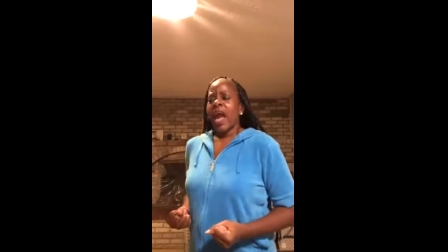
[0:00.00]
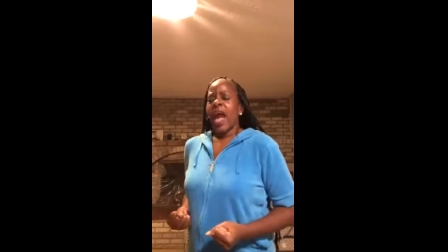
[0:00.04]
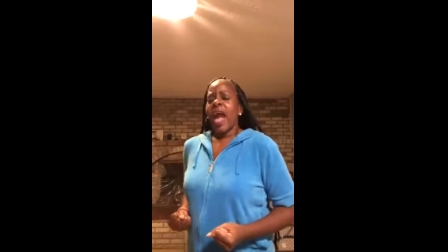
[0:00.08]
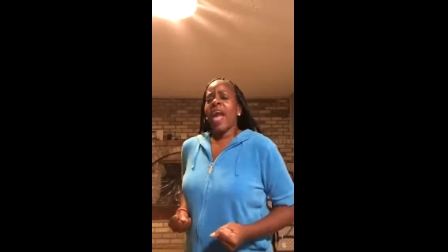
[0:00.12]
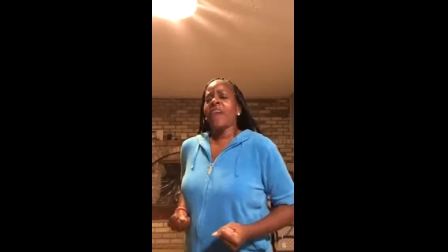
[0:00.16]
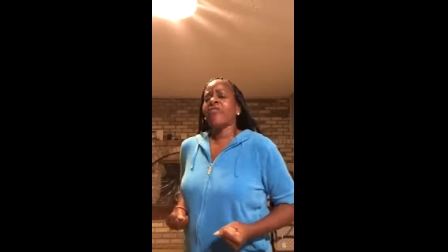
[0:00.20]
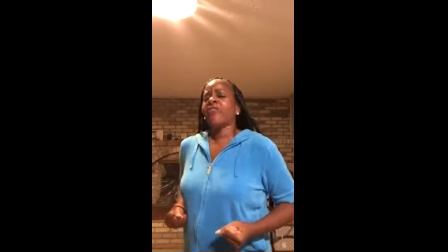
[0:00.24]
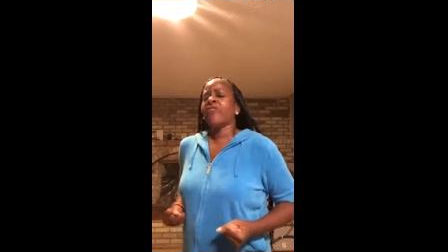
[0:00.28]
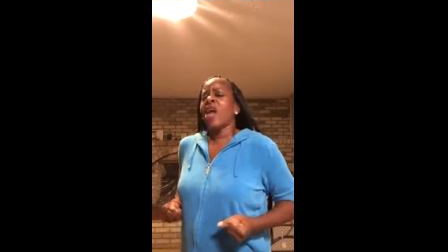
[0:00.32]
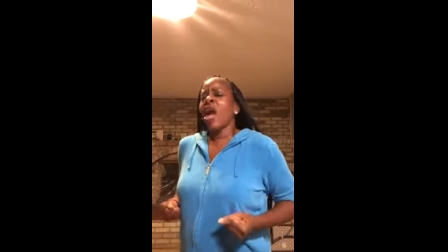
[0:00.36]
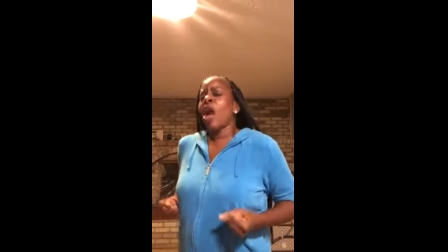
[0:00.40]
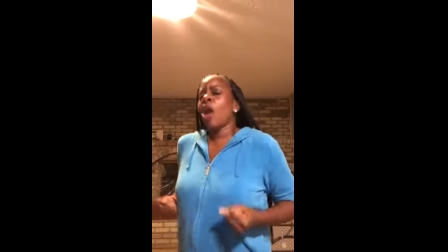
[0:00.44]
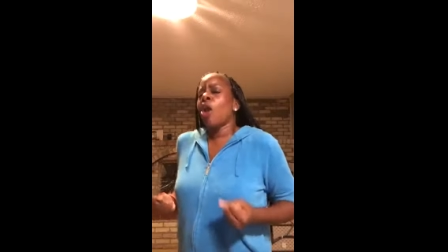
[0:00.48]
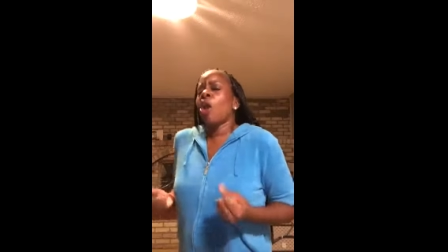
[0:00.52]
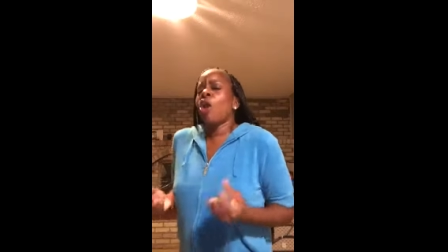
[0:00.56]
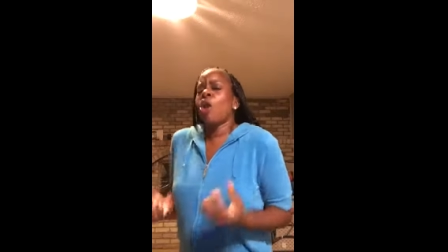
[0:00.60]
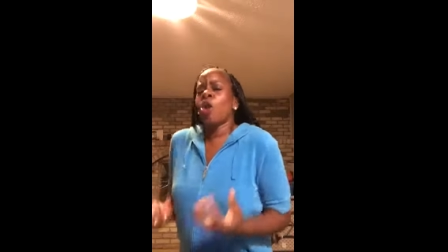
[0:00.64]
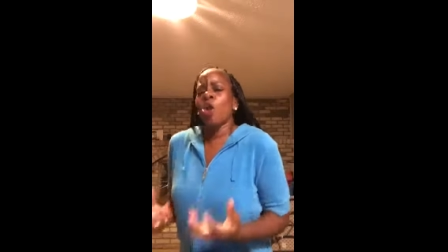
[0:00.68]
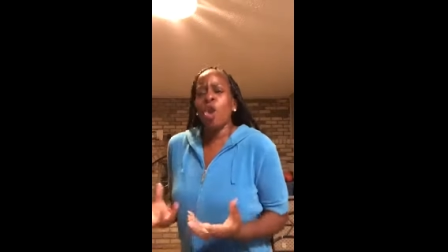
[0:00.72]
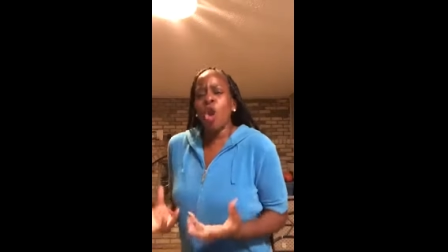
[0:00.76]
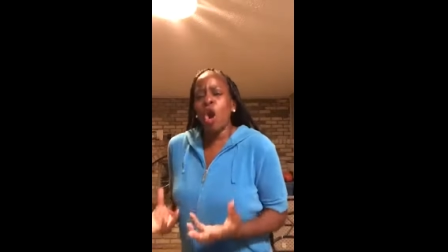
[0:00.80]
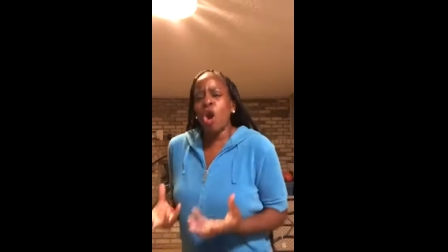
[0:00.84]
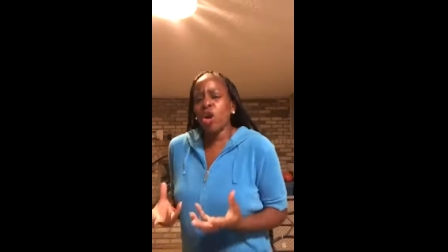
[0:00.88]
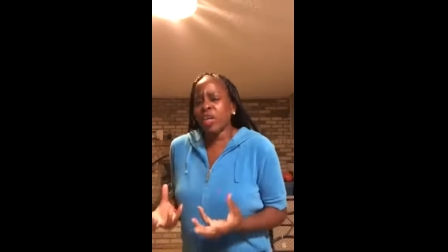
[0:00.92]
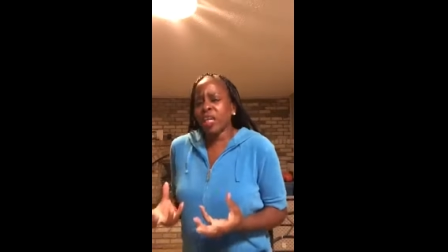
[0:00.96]
and they're
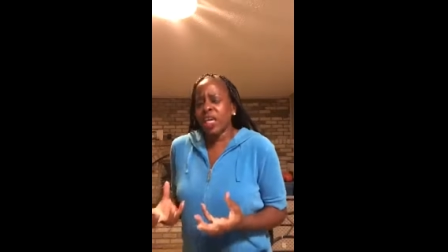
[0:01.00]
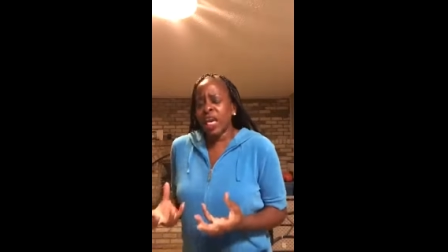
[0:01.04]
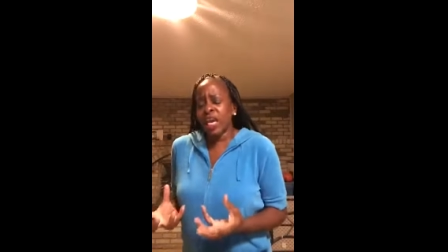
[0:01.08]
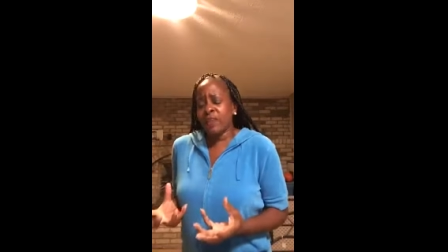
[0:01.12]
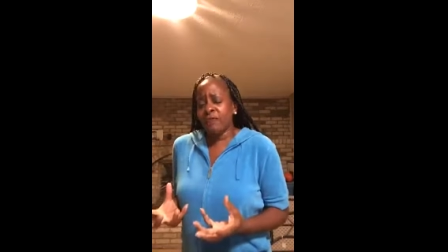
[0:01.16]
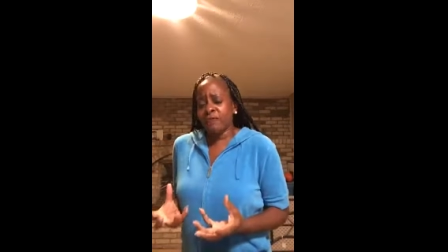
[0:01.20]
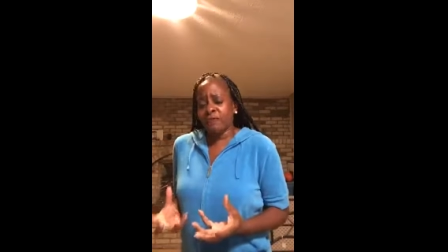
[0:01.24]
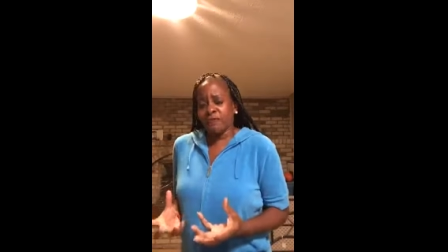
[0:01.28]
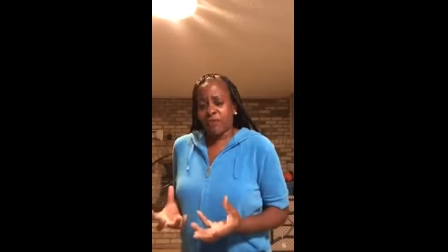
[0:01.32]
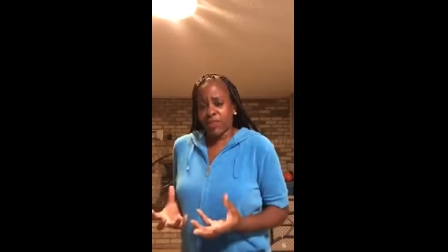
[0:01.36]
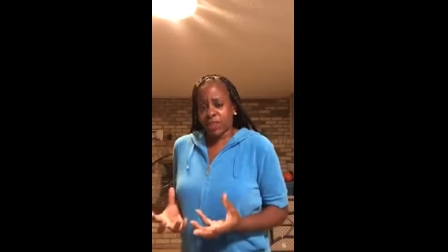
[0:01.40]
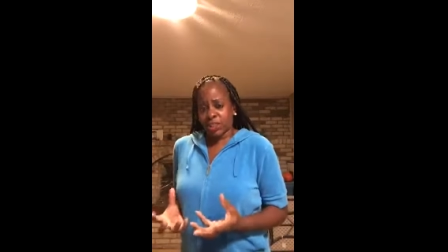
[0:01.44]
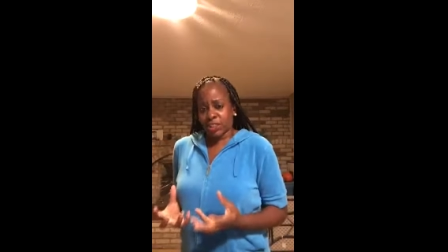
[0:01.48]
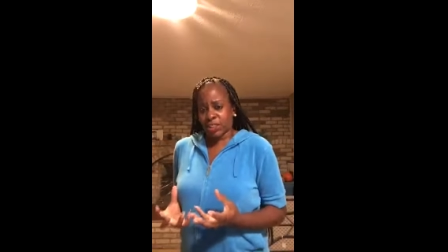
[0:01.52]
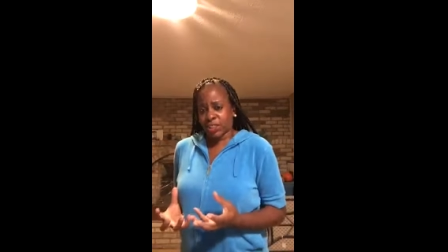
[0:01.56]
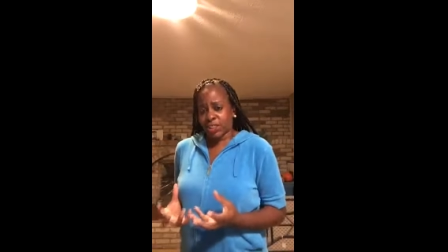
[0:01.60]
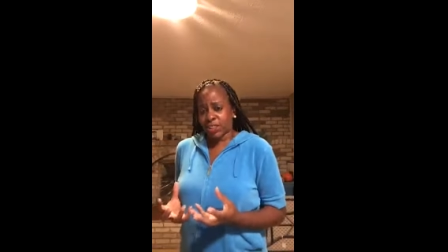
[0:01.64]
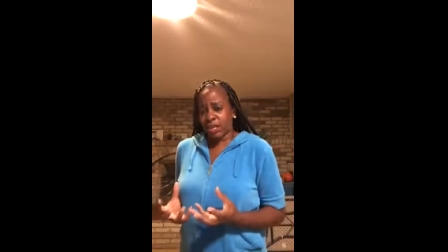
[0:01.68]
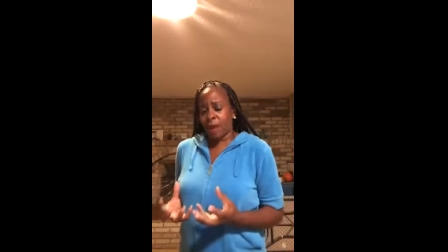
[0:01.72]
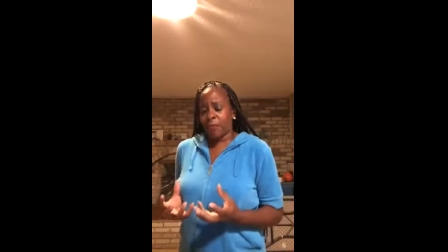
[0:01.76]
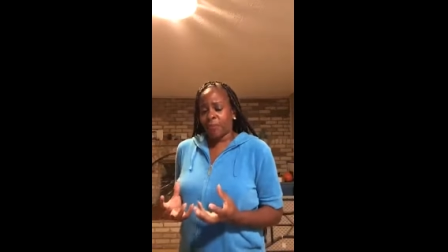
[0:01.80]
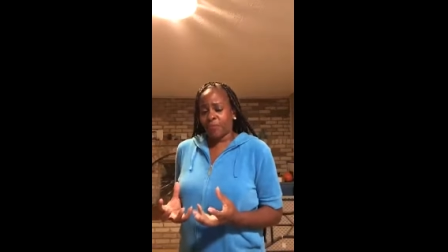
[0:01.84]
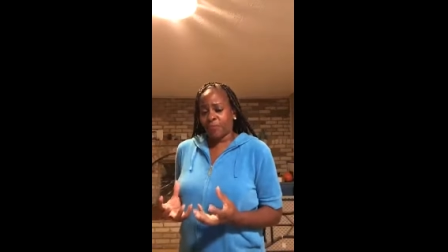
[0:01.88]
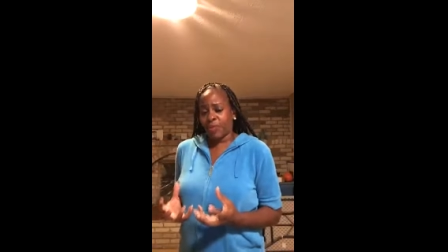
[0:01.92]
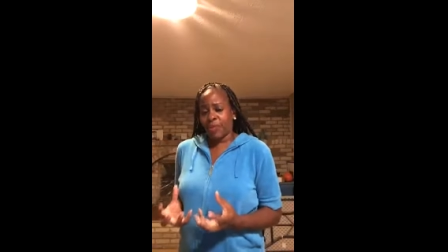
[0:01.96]
looking for
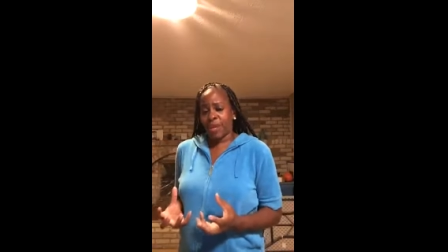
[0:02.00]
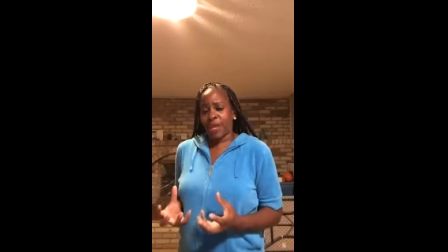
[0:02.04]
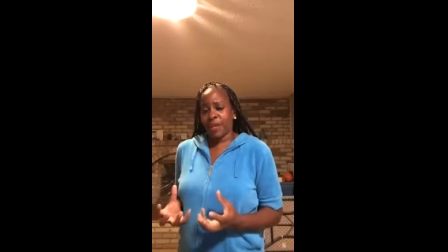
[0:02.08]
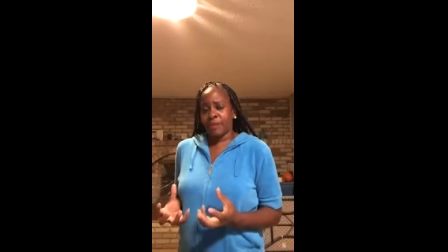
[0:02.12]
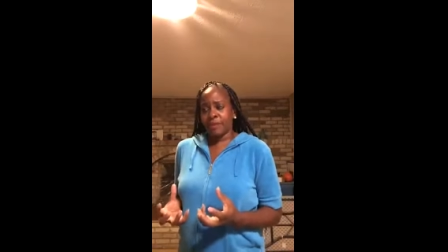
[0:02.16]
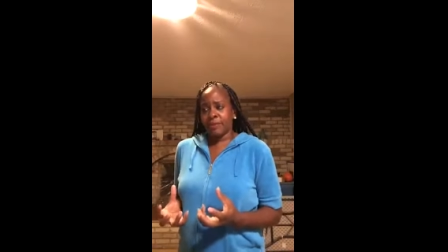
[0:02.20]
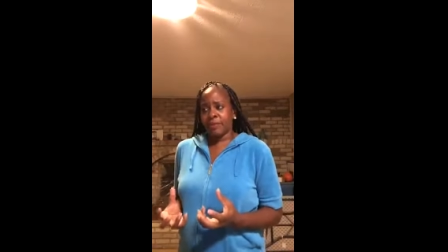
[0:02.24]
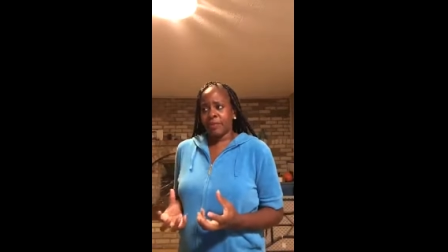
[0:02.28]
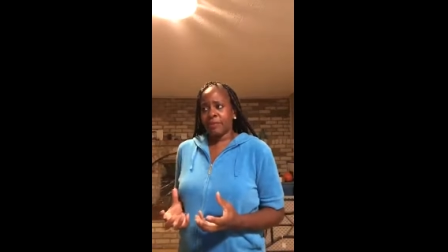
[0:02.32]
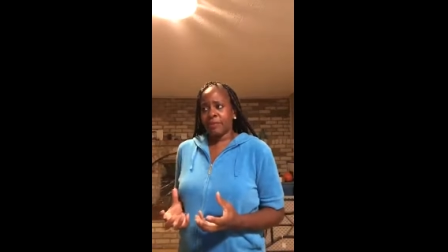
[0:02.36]
something